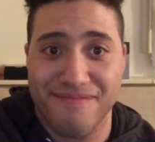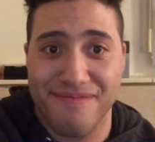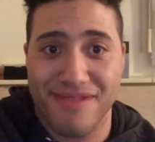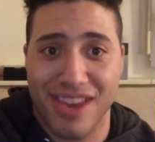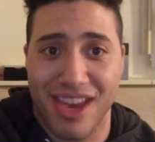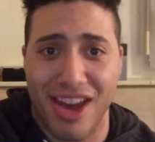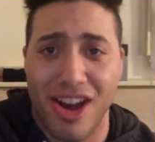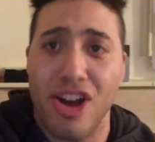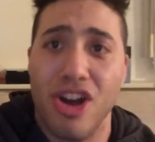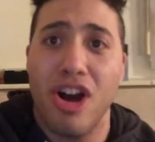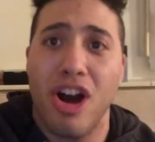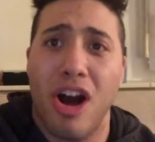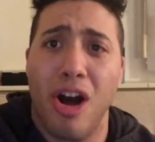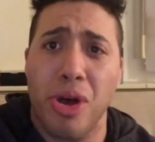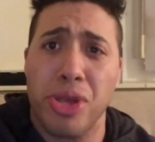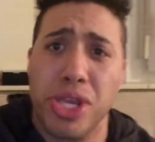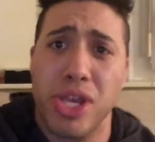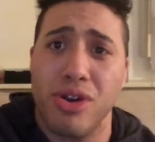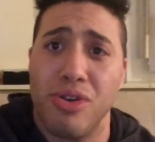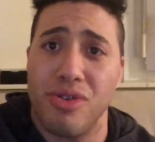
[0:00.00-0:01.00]
Yeah.
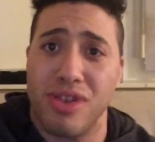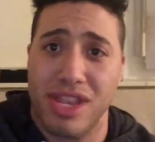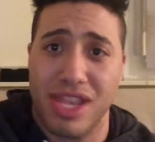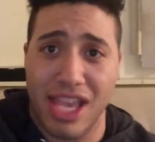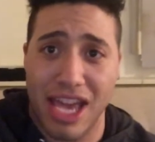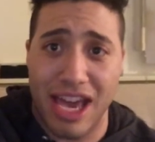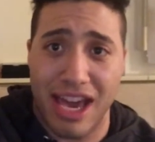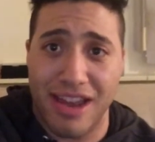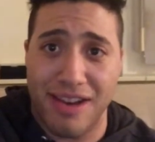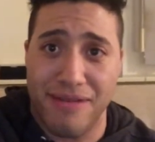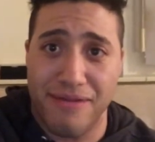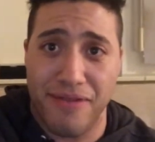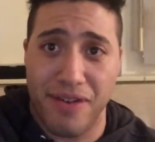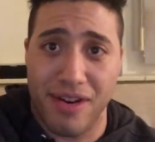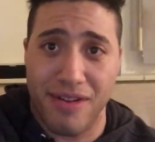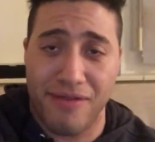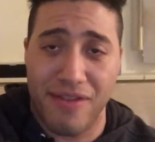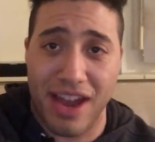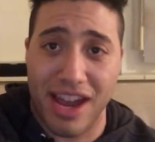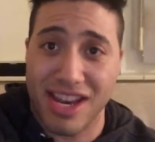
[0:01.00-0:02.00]
Also, sad
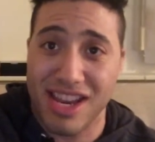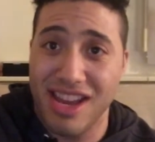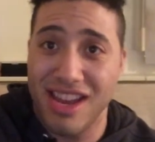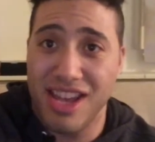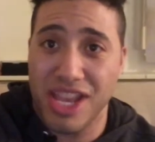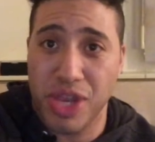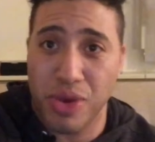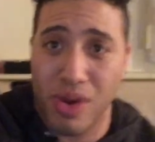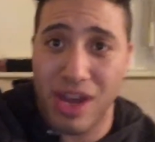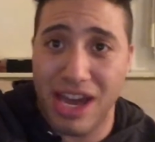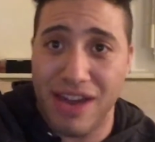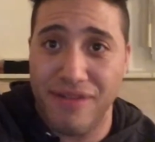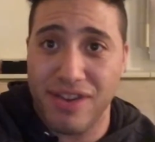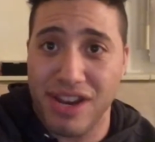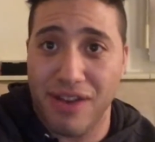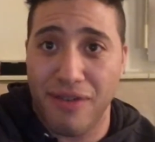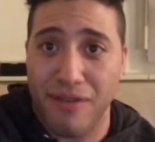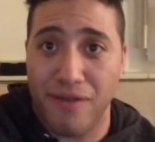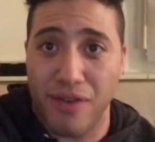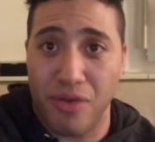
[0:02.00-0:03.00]
fun fact. So I have a
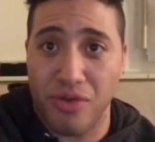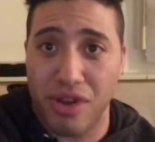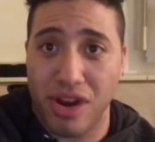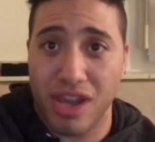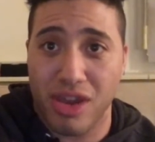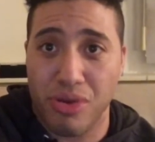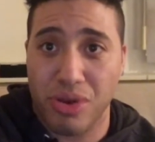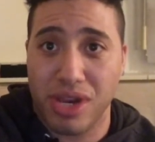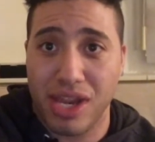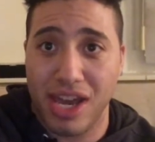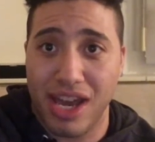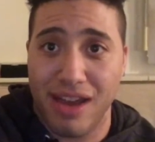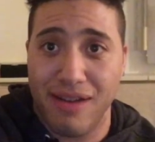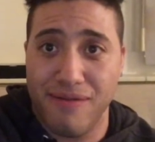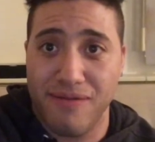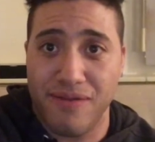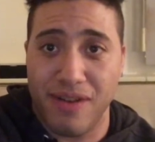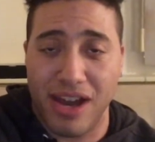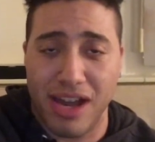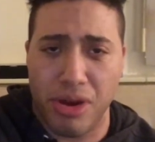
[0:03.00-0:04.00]
different phone than I used to
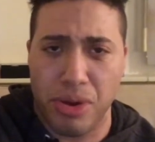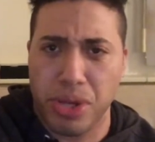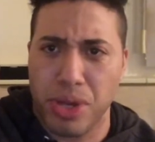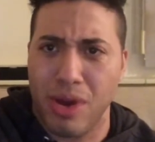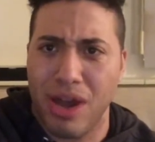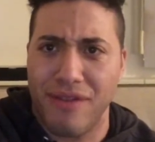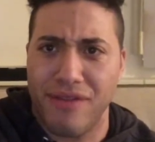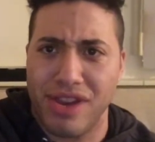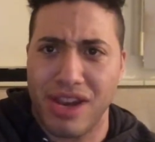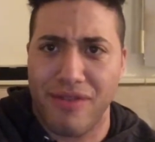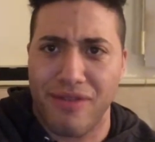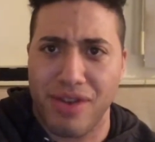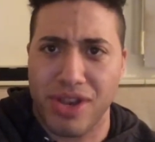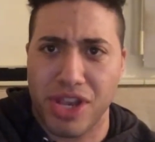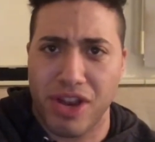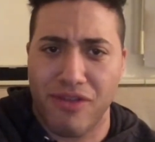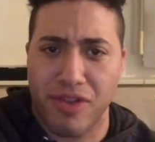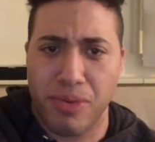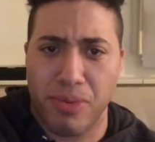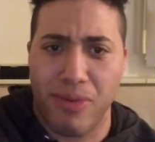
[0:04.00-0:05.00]
have. I also have a different
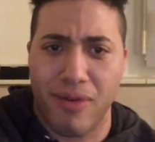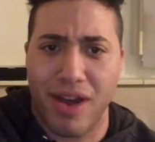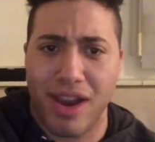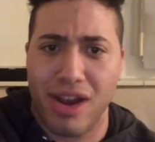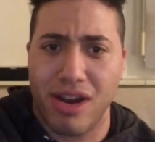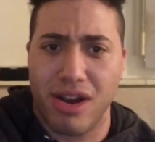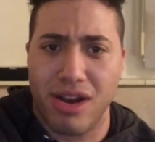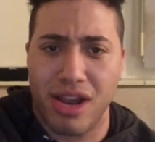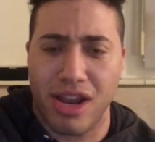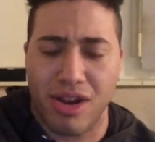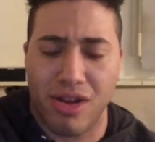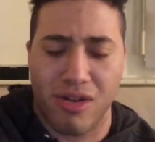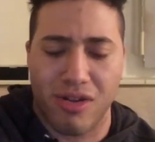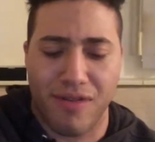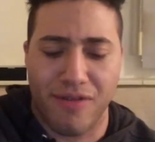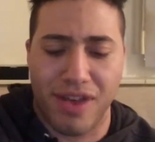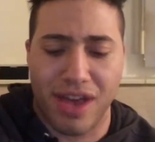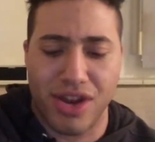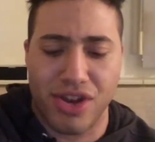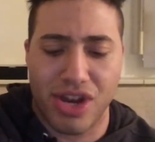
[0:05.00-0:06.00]
service provider and all
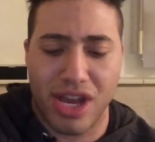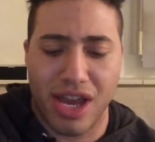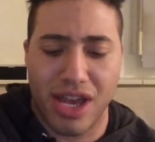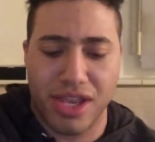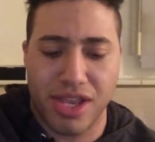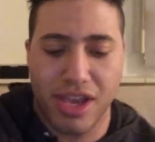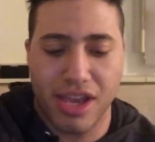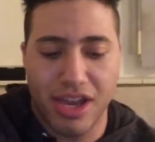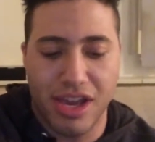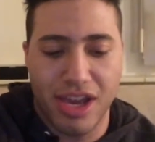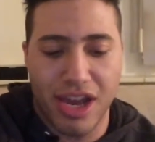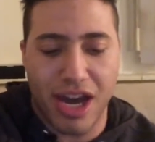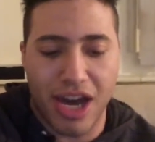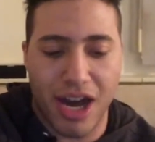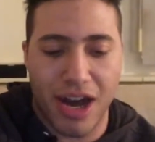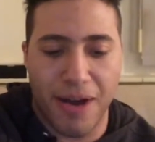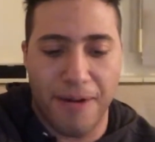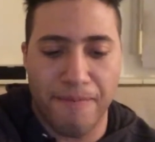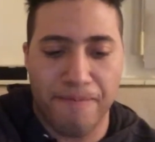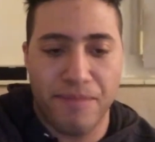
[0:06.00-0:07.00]
of that jazz.
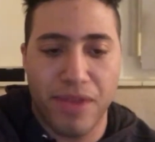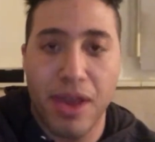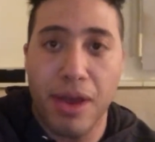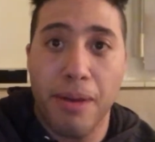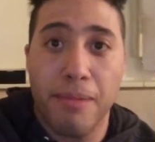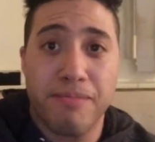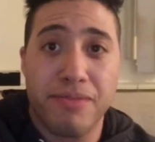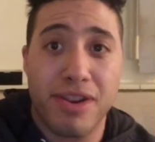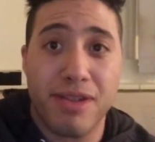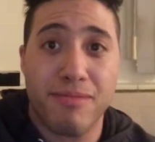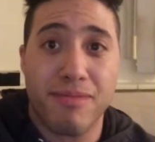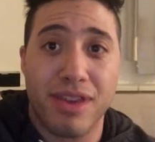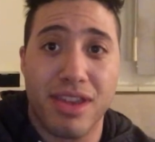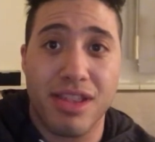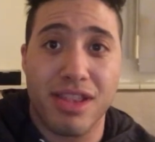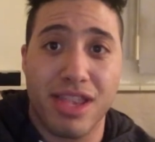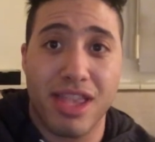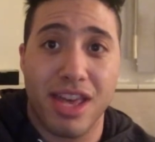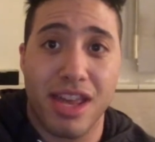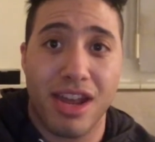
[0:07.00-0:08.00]
But it
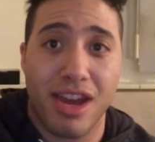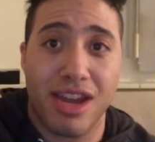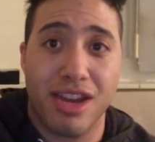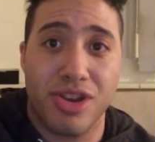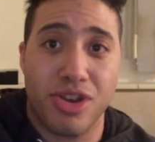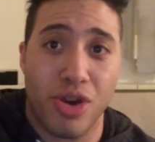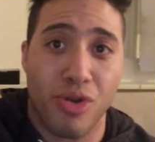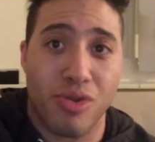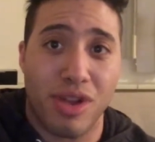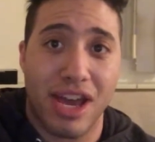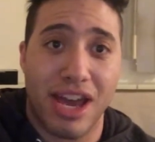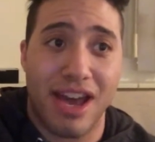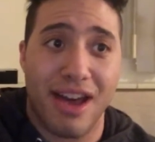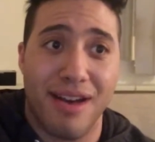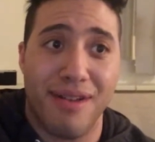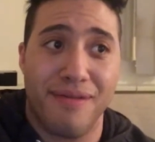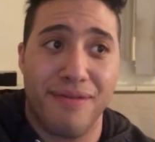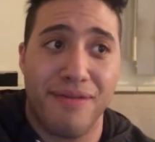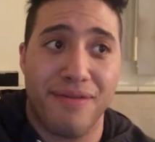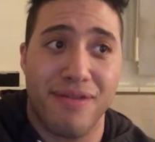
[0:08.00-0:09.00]
means that I don't
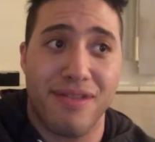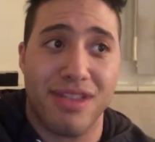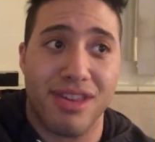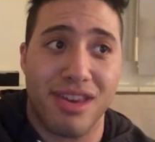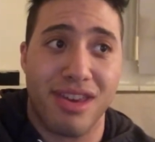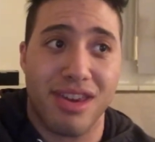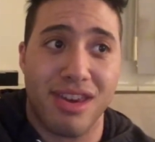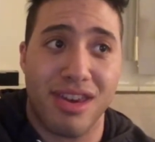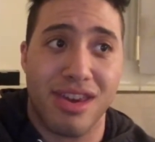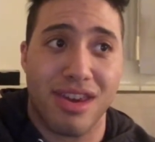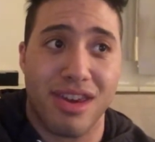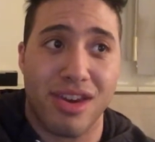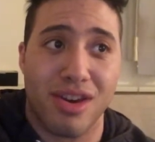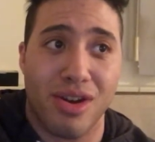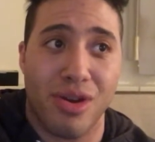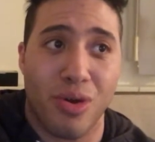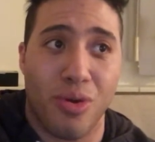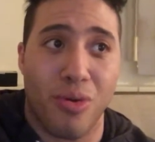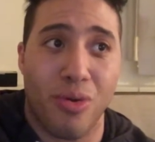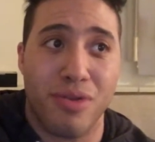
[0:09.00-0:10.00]
have the
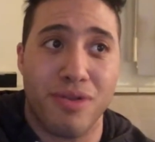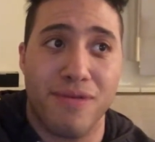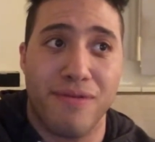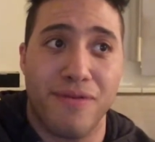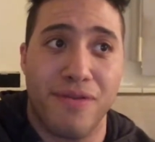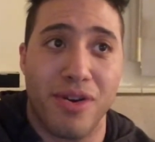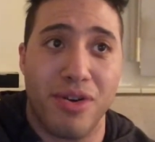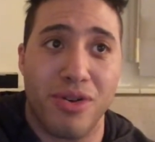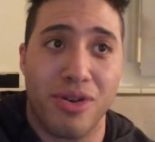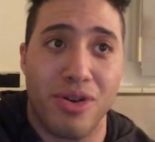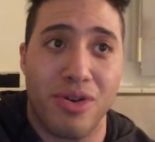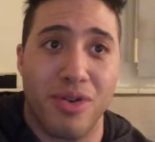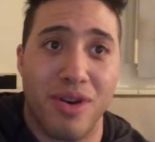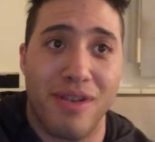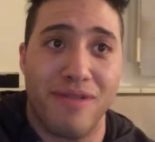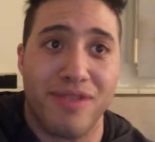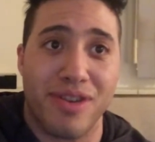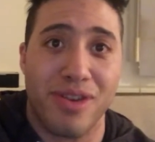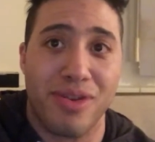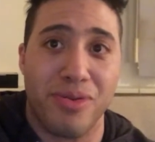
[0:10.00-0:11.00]
old photo
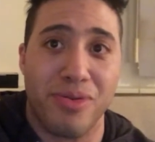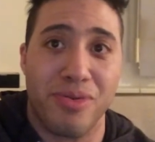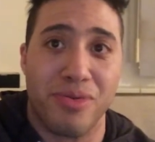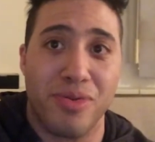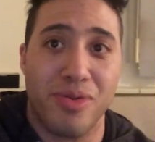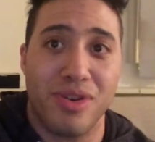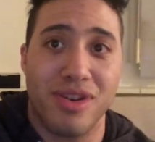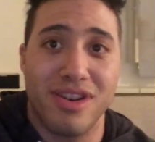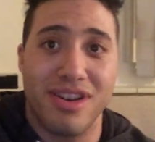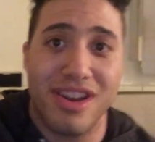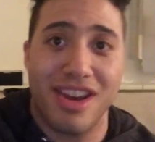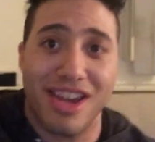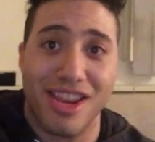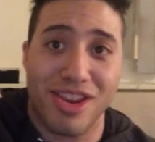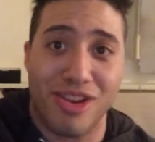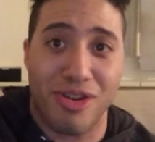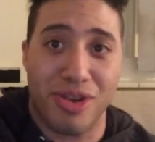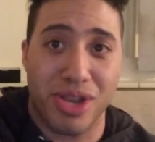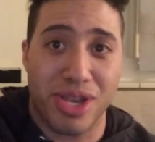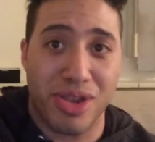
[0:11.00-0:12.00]
of you
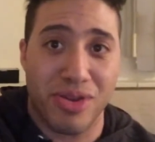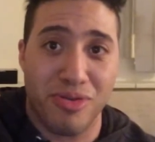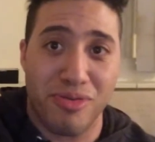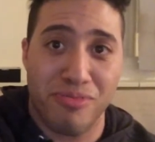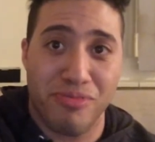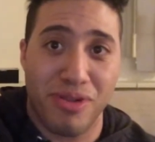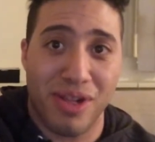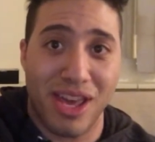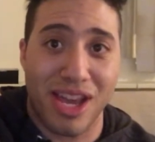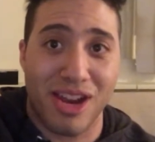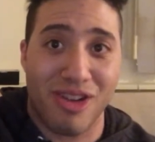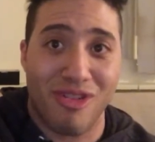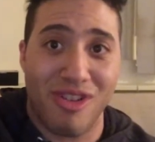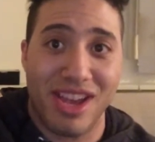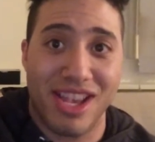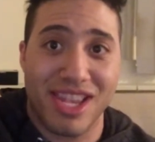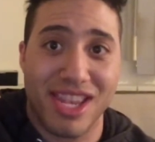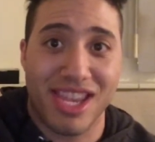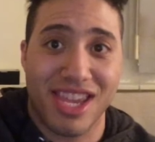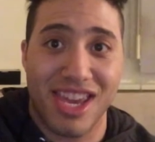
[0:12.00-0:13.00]
in your suit playing
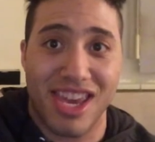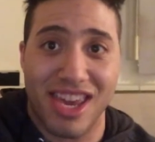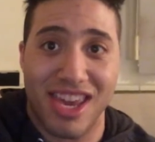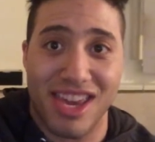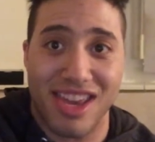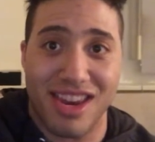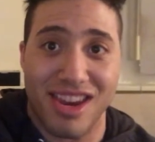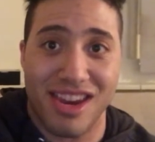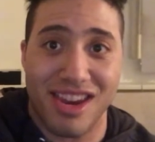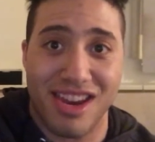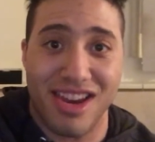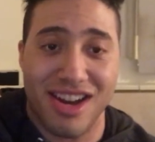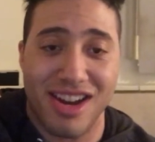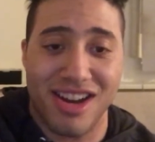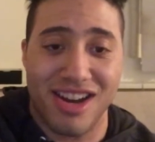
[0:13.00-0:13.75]
Risk in